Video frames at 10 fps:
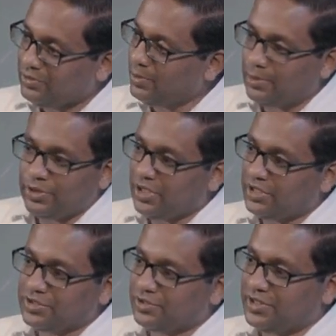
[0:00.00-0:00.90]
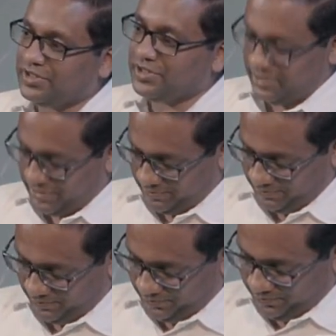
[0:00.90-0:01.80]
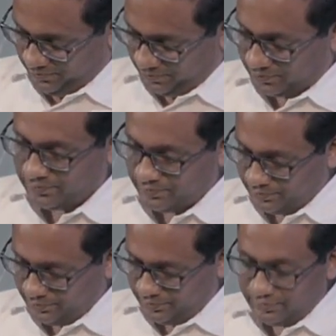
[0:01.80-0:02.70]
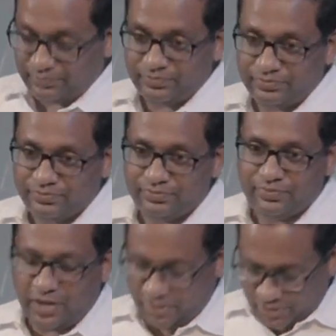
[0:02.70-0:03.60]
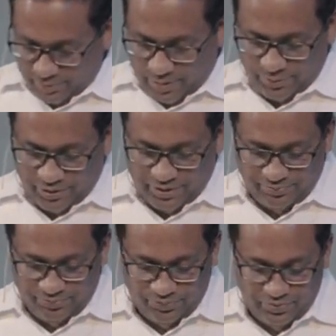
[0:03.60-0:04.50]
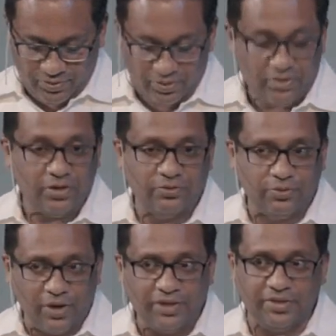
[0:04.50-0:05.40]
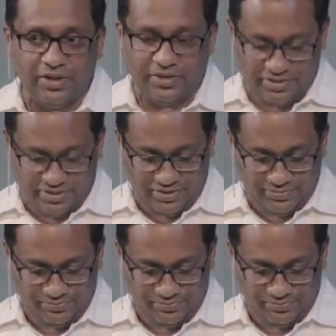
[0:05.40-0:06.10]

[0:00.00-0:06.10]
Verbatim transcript: A good memory of the right things will keep you strong when hard times hit.